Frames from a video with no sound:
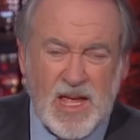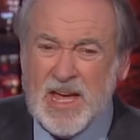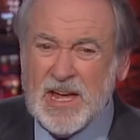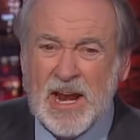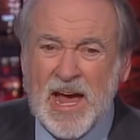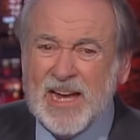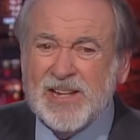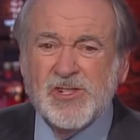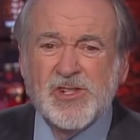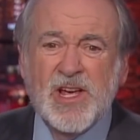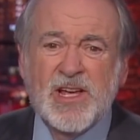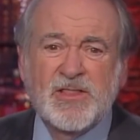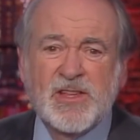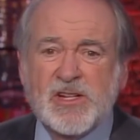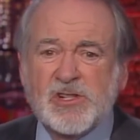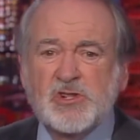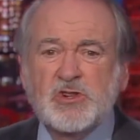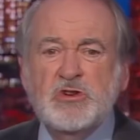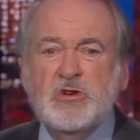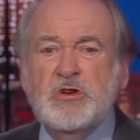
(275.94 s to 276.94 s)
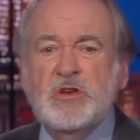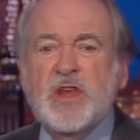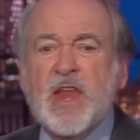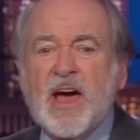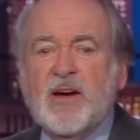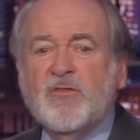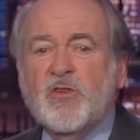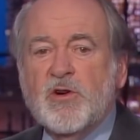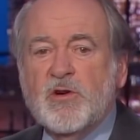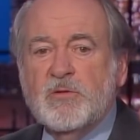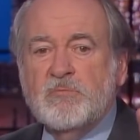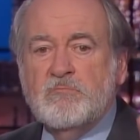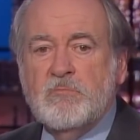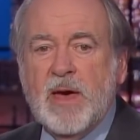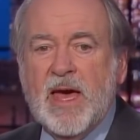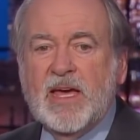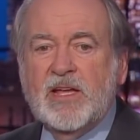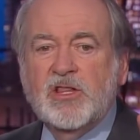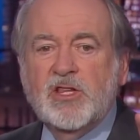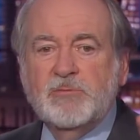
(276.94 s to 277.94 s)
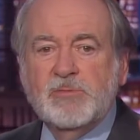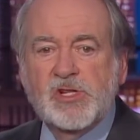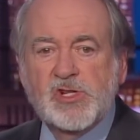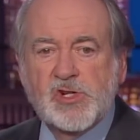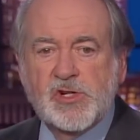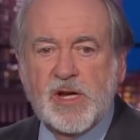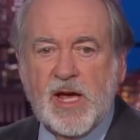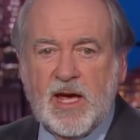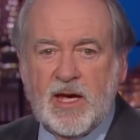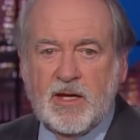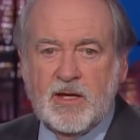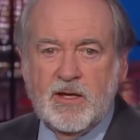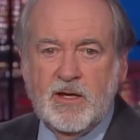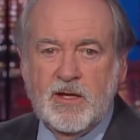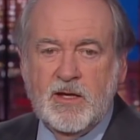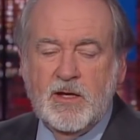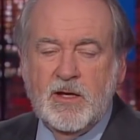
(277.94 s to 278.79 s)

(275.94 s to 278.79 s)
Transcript: And I'd say this never make the mistake